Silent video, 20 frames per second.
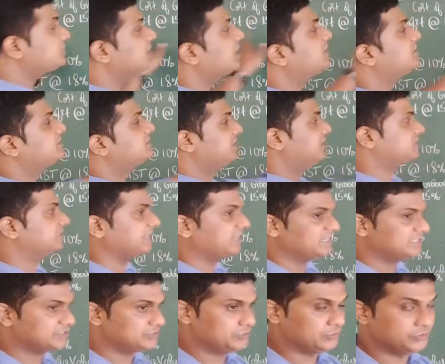charged
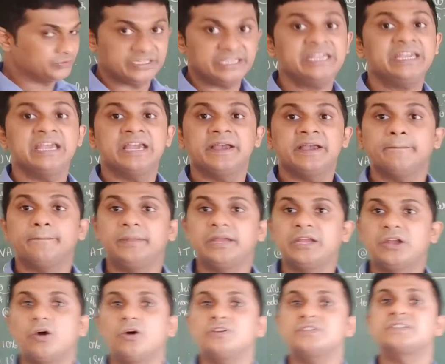excise duty
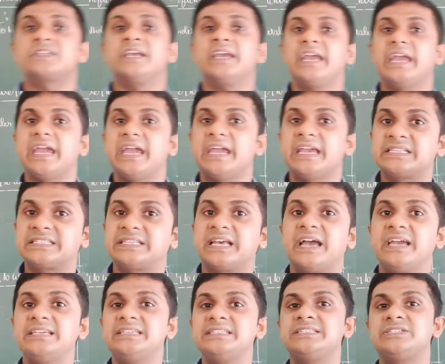because
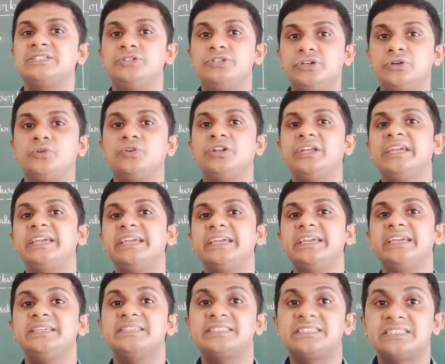excise duty
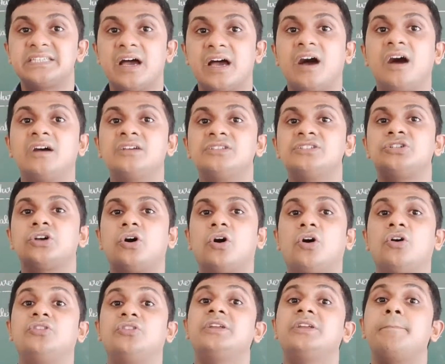is charged
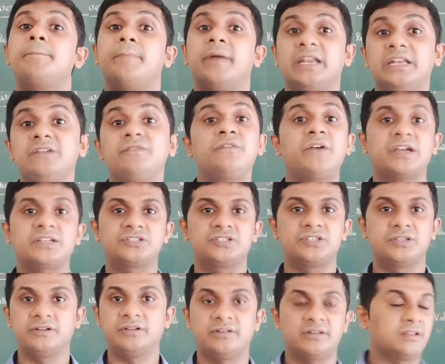on the
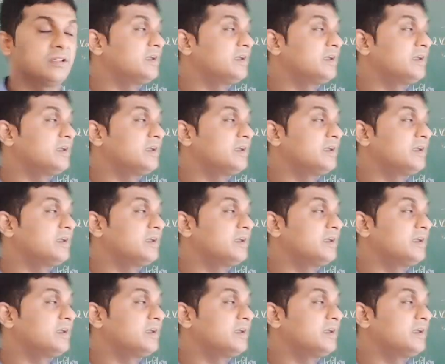manufacturer.